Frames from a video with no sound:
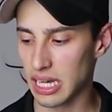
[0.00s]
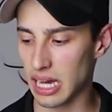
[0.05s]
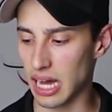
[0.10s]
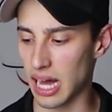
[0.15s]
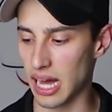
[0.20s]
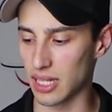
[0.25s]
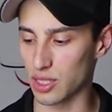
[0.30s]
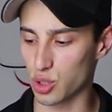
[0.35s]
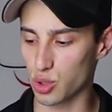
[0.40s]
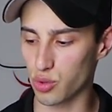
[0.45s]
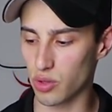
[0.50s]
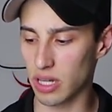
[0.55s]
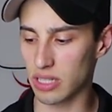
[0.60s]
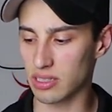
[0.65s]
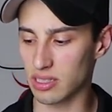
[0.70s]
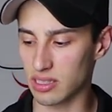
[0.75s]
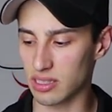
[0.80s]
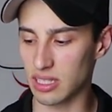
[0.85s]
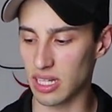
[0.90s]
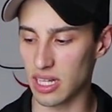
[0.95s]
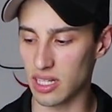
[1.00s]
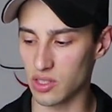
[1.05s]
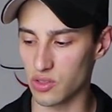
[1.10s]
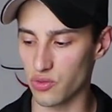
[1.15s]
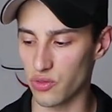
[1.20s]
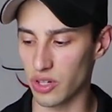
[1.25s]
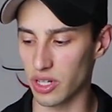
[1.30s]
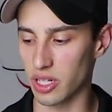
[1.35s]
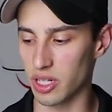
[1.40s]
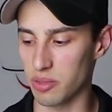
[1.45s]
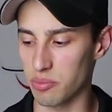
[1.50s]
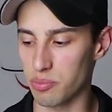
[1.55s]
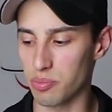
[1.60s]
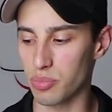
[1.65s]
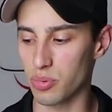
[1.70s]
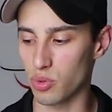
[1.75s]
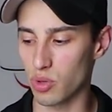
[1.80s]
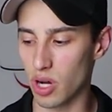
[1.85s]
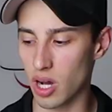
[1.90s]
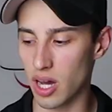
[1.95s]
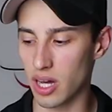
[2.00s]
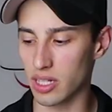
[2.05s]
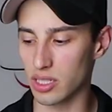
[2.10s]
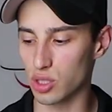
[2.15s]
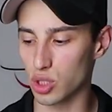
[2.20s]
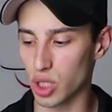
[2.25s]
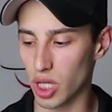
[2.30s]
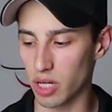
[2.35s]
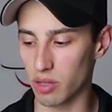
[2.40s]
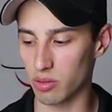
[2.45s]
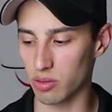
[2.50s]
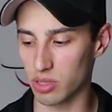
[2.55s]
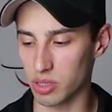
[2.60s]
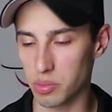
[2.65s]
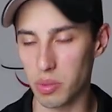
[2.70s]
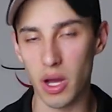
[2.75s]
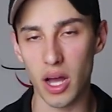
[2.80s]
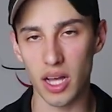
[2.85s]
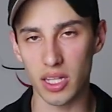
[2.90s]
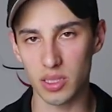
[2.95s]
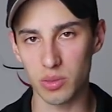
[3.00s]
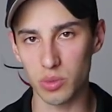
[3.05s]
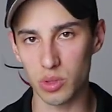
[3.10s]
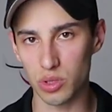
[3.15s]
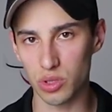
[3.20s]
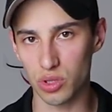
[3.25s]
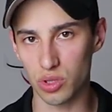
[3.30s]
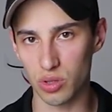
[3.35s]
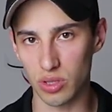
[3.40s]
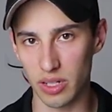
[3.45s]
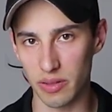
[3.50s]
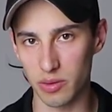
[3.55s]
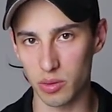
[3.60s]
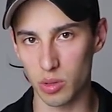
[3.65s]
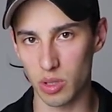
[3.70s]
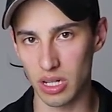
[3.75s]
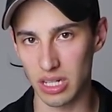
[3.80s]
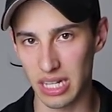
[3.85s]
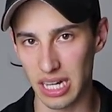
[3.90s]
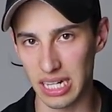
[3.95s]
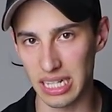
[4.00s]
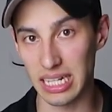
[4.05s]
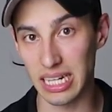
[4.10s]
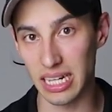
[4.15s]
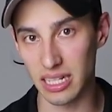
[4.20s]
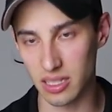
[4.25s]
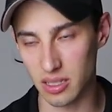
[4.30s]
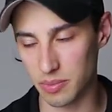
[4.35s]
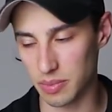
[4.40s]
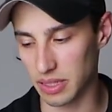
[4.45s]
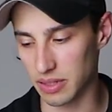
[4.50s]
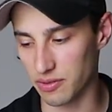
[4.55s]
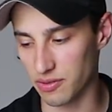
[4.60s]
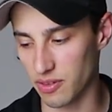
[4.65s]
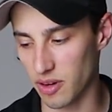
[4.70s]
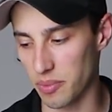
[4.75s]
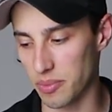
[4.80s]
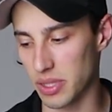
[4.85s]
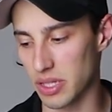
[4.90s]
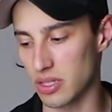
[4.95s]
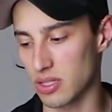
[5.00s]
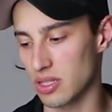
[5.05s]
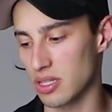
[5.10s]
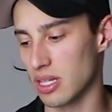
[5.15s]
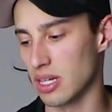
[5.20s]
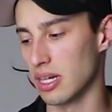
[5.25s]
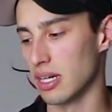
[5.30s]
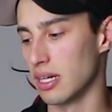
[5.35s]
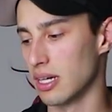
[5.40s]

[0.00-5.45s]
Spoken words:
I try to stay as very broad and general as possible so that everyone can kind of get something from this.